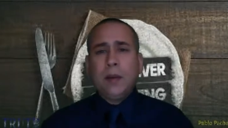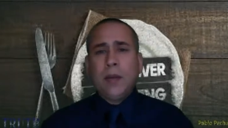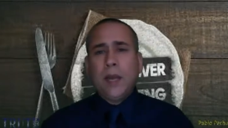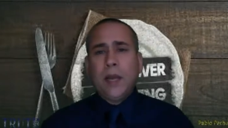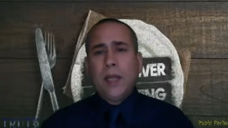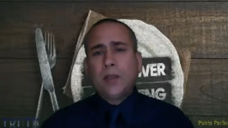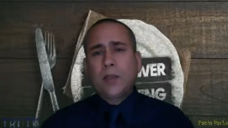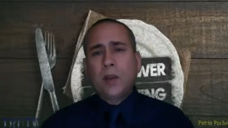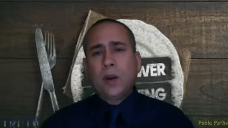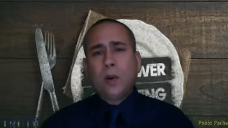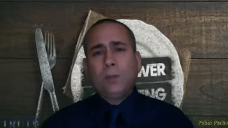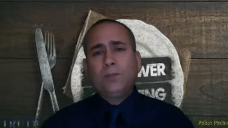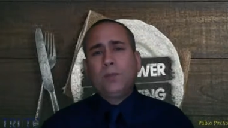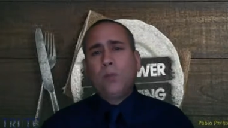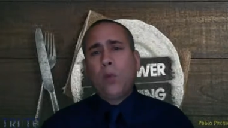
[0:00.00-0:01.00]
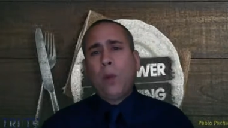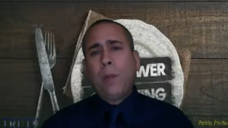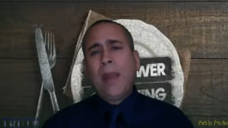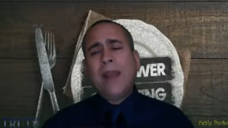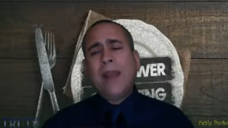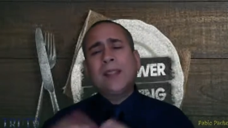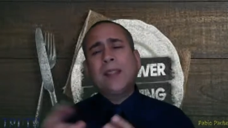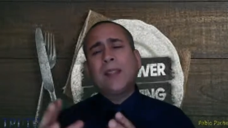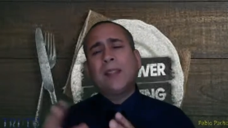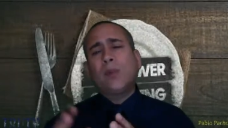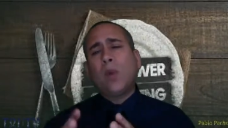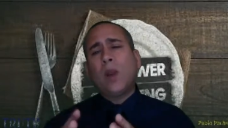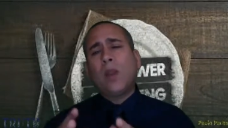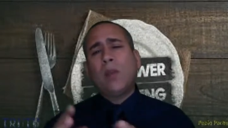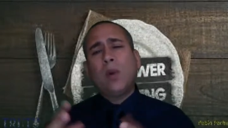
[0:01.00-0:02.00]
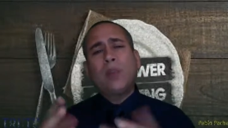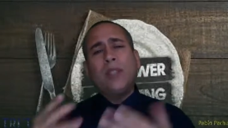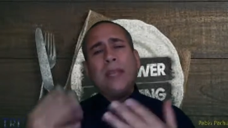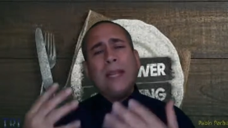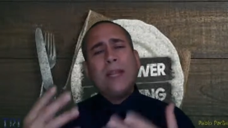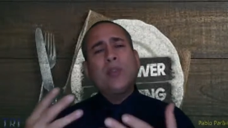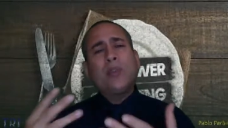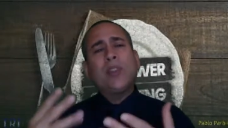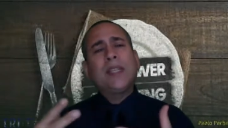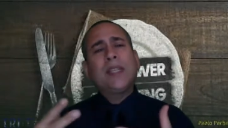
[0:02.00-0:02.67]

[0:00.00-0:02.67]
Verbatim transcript: And so, what makes this one of the most interesting